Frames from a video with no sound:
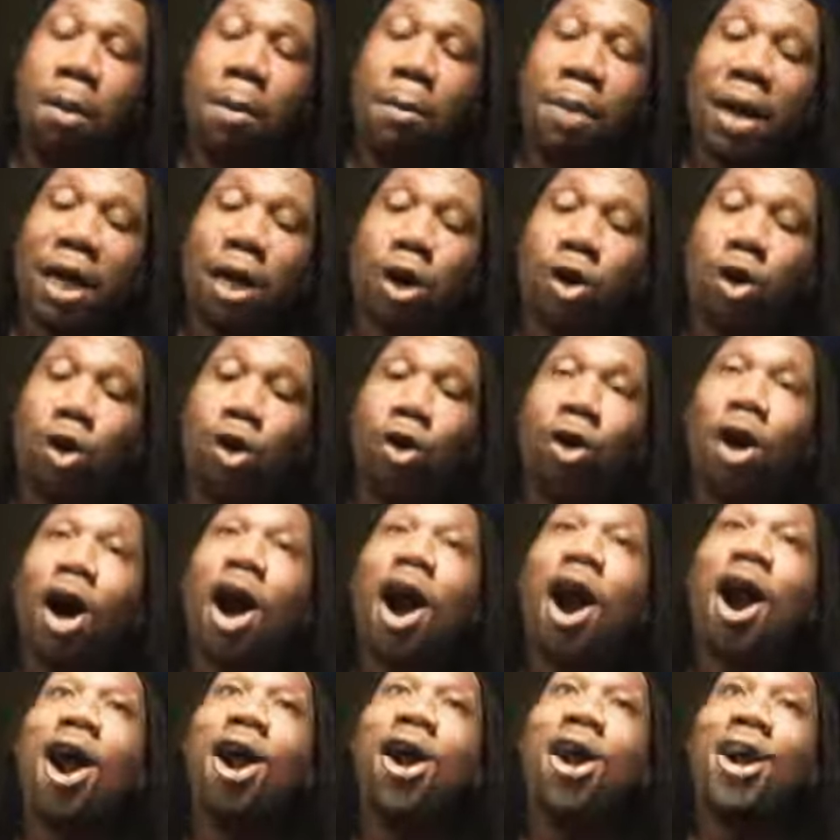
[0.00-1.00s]
But Kool
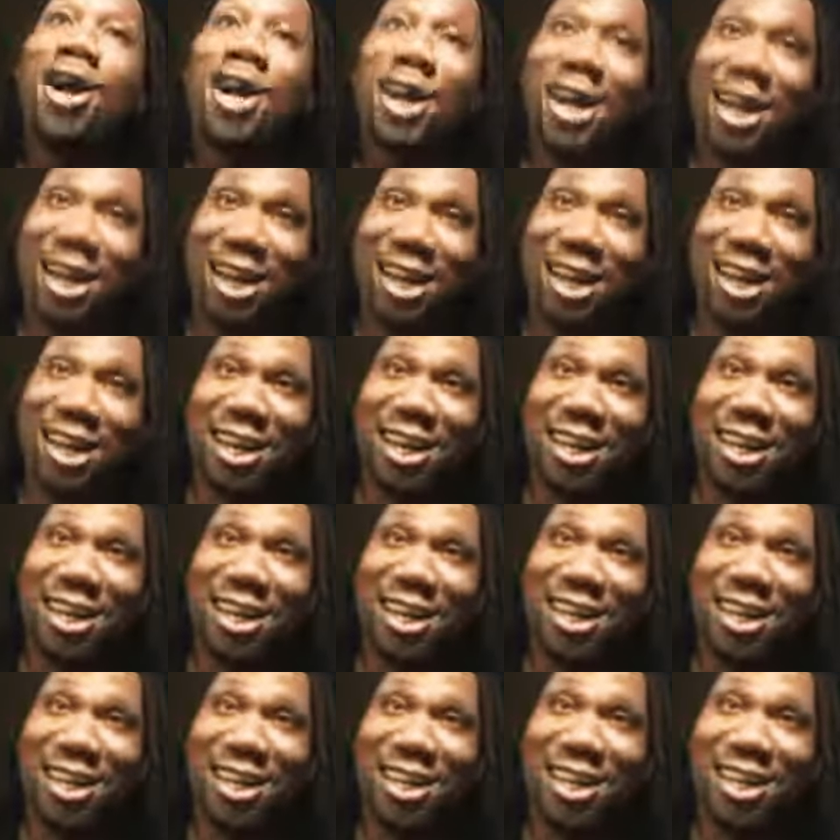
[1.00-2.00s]
Herc,
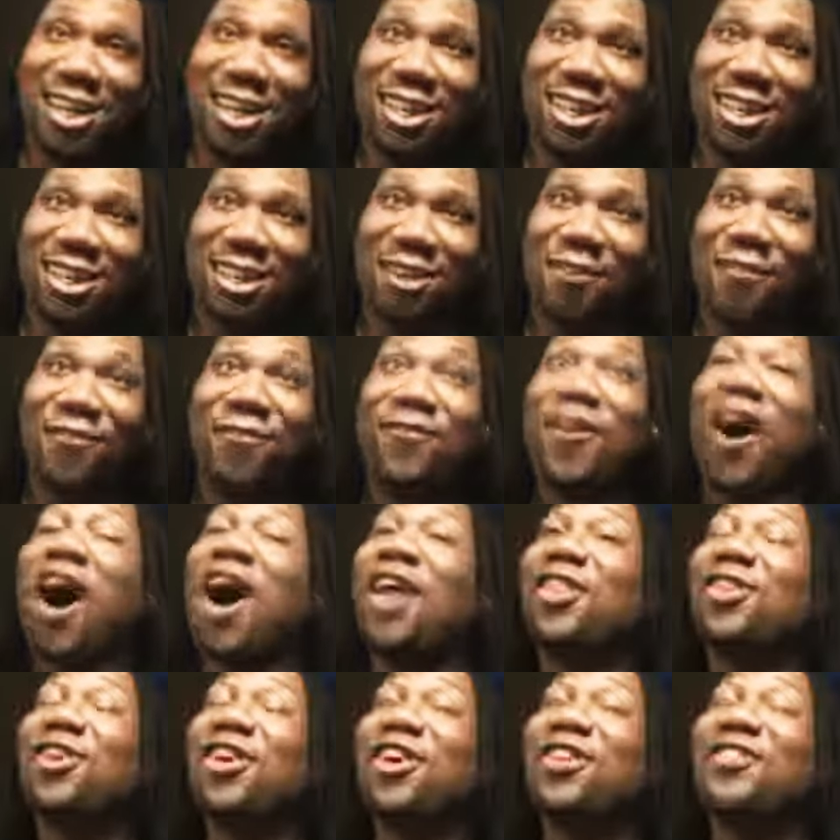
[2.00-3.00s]
the
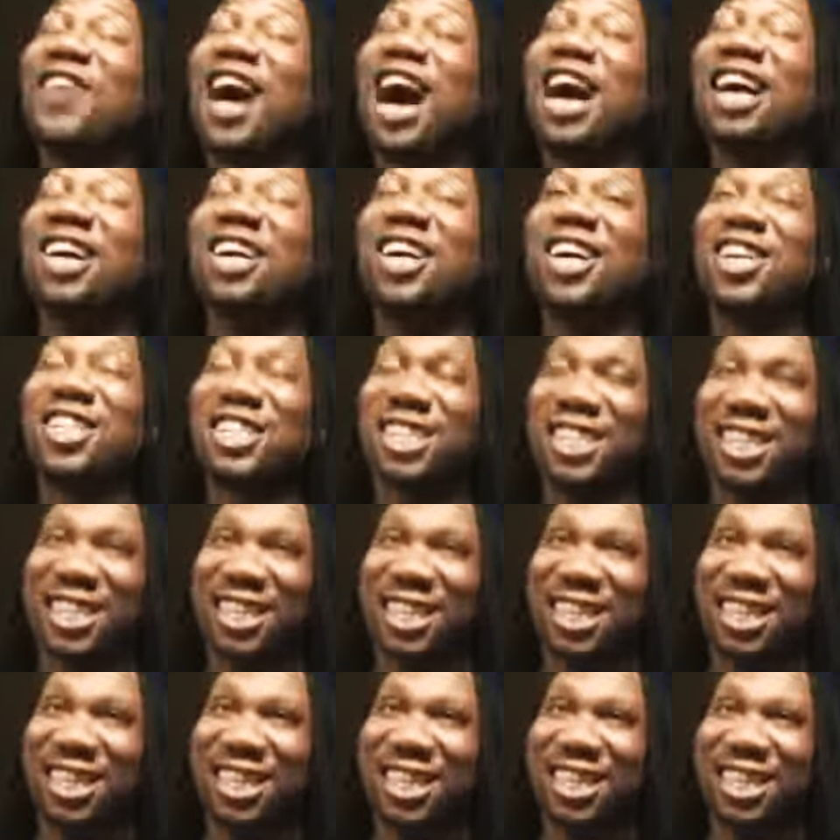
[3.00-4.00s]
father of our culture,
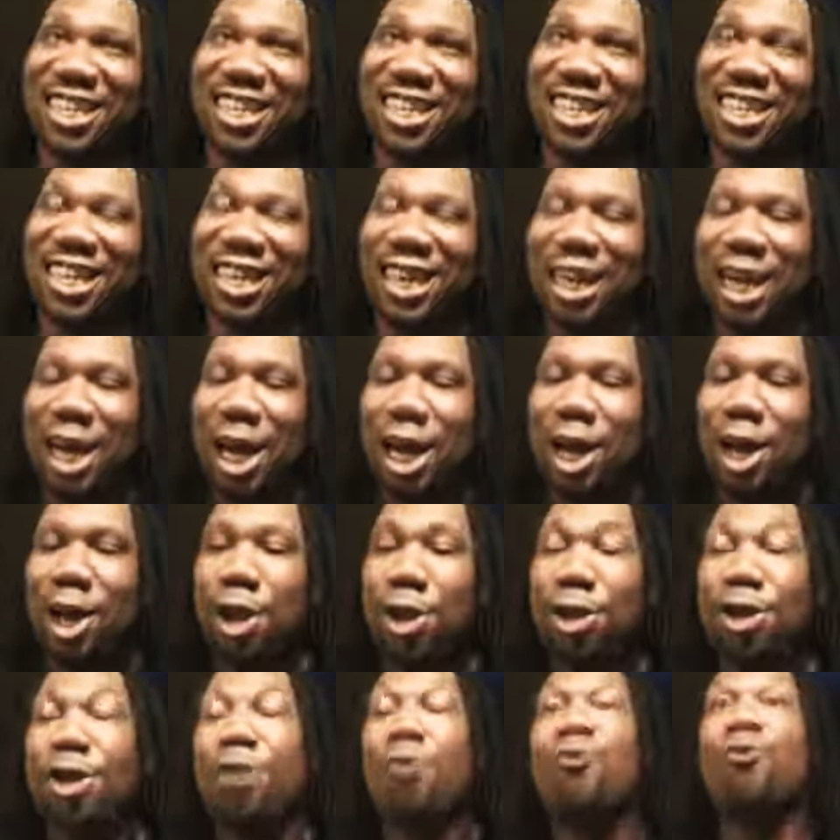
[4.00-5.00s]

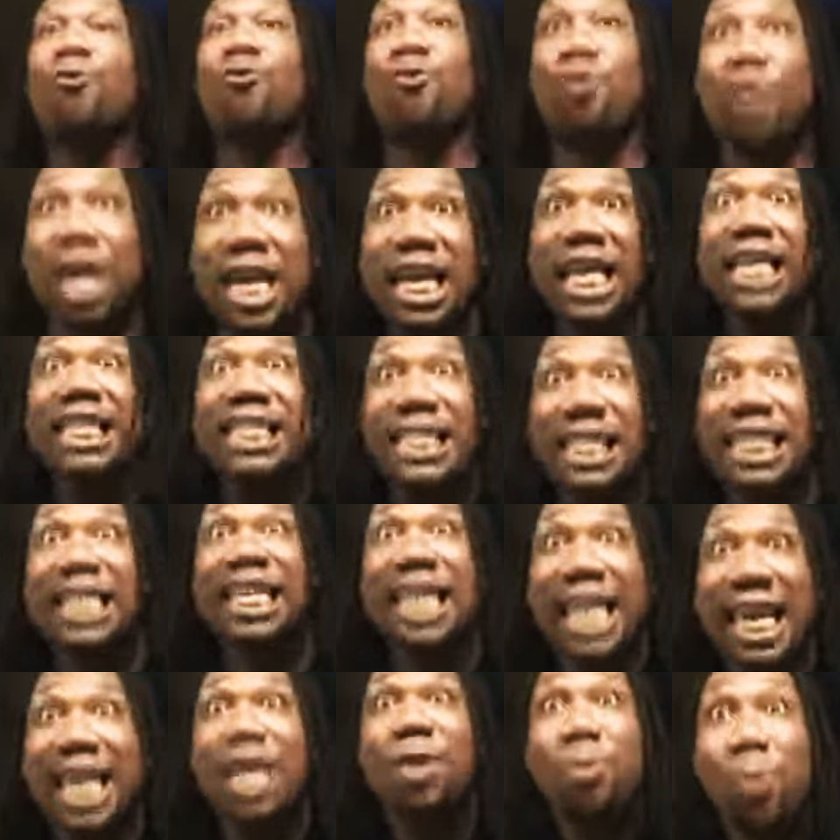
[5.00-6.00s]
the
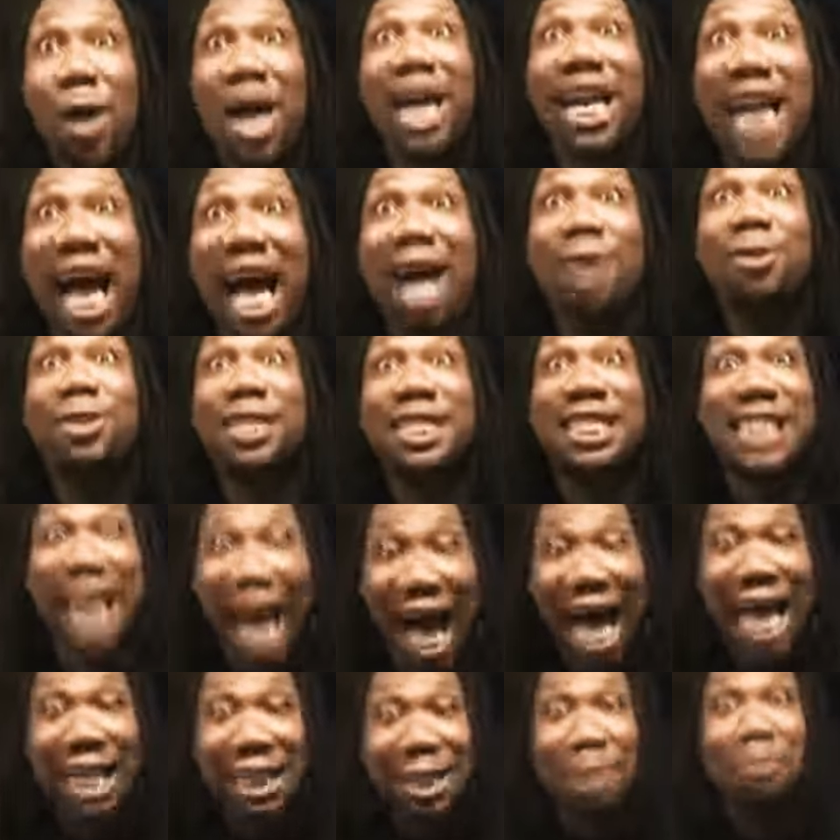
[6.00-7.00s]
reason he went
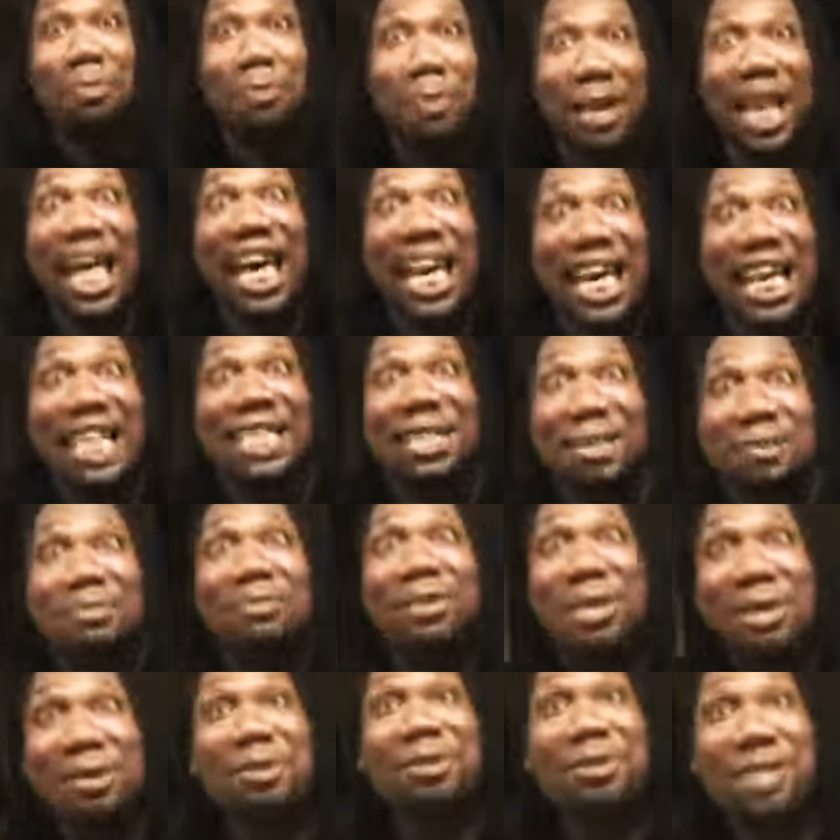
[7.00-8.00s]
outside to play his
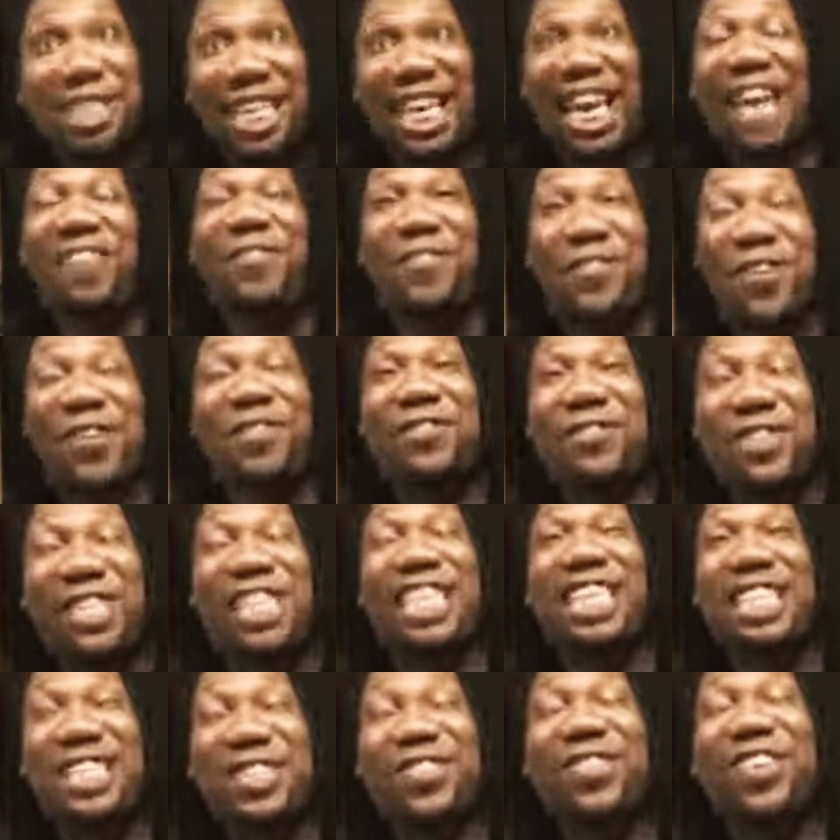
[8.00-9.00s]
music at
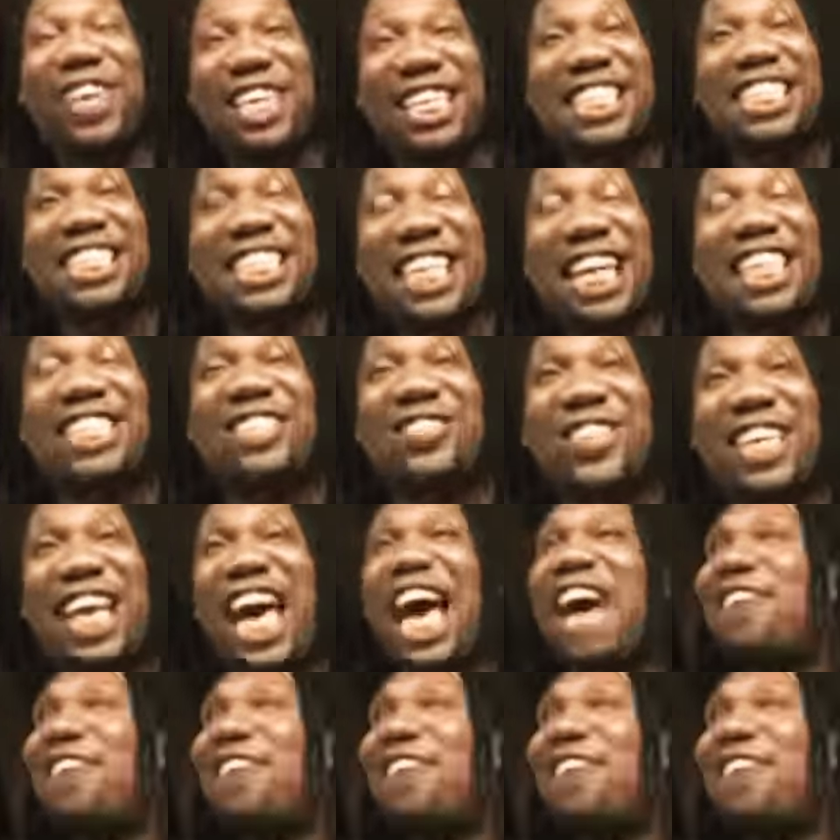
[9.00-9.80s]
1520 Sedgwick